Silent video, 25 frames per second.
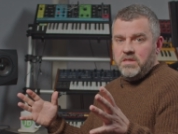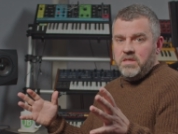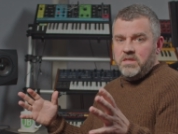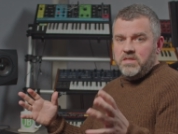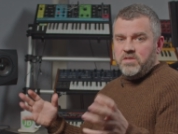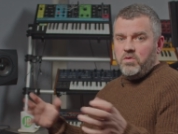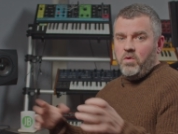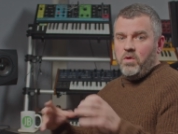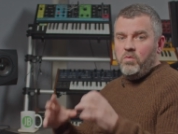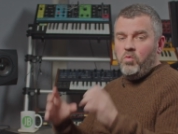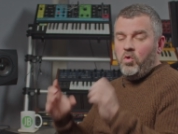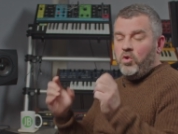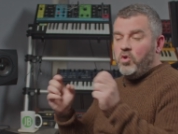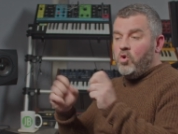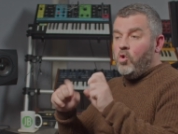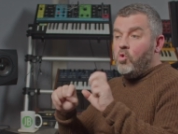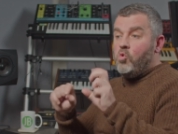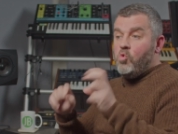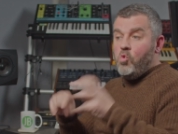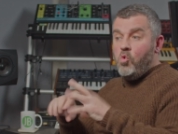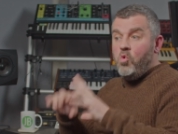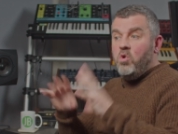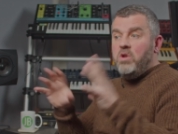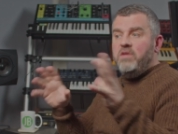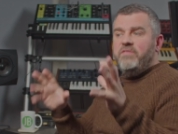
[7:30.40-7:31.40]
So I want
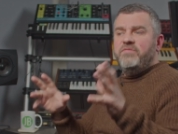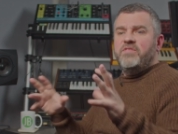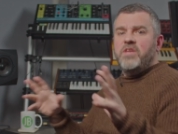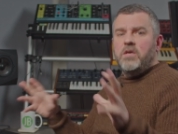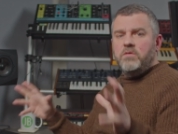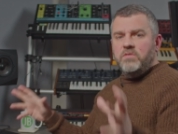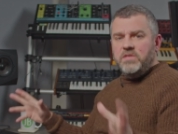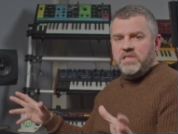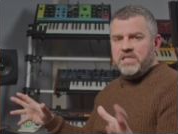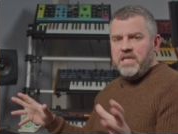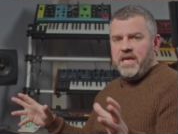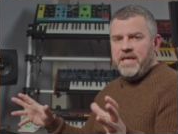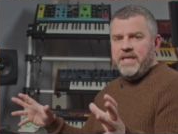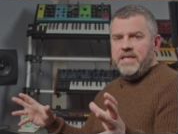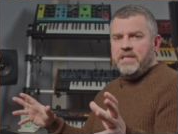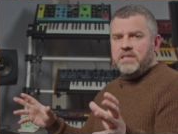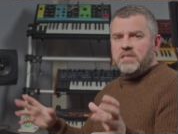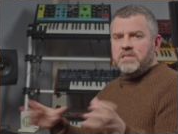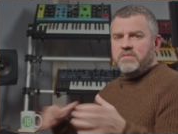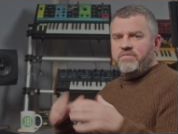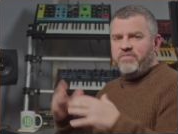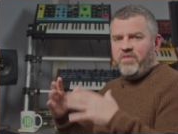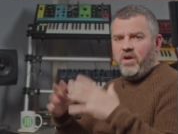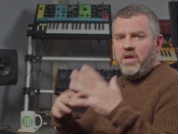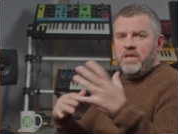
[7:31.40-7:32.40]
all of those
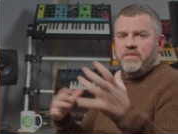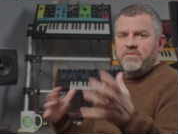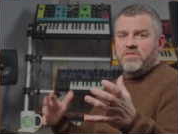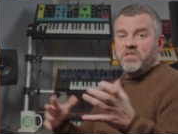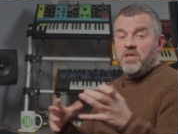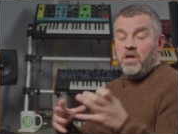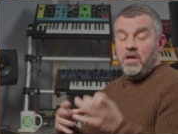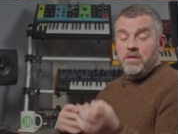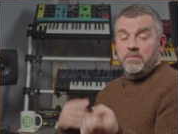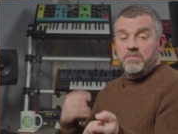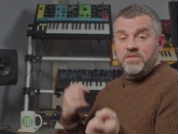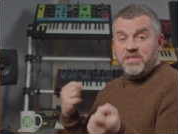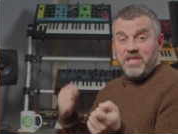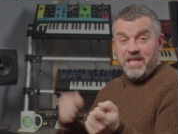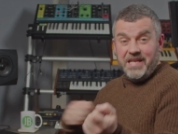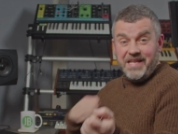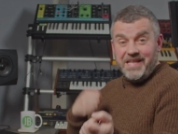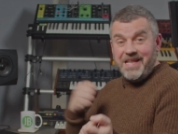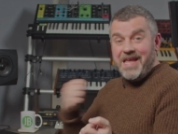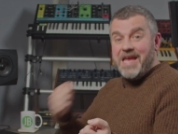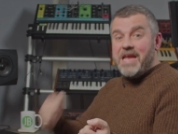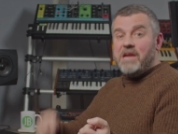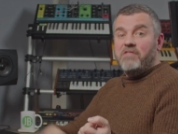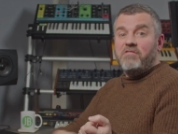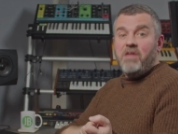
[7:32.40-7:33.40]
takes five times to
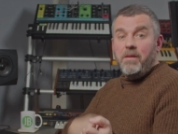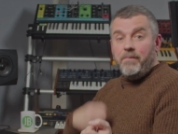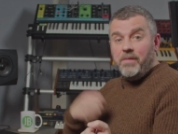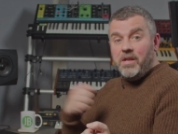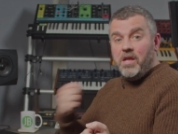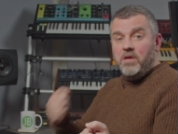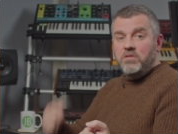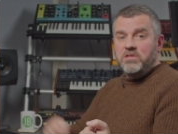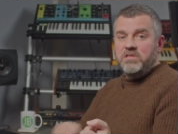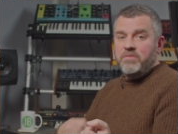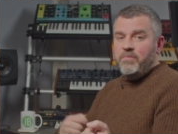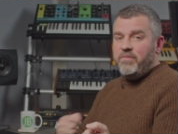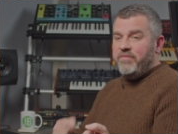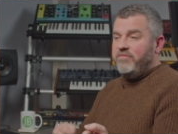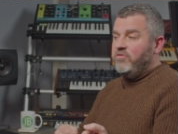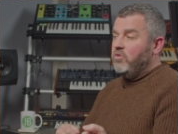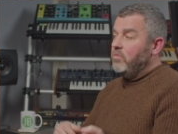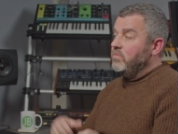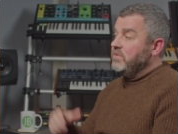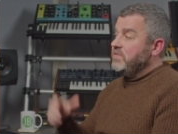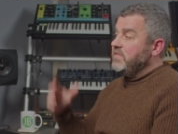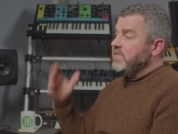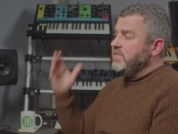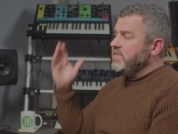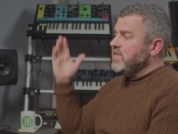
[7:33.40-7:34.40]
layer up loads of
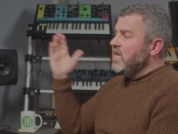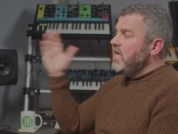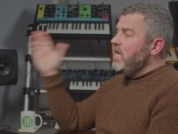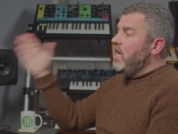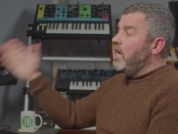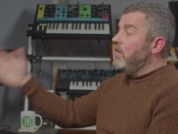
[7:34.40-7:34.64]
performances.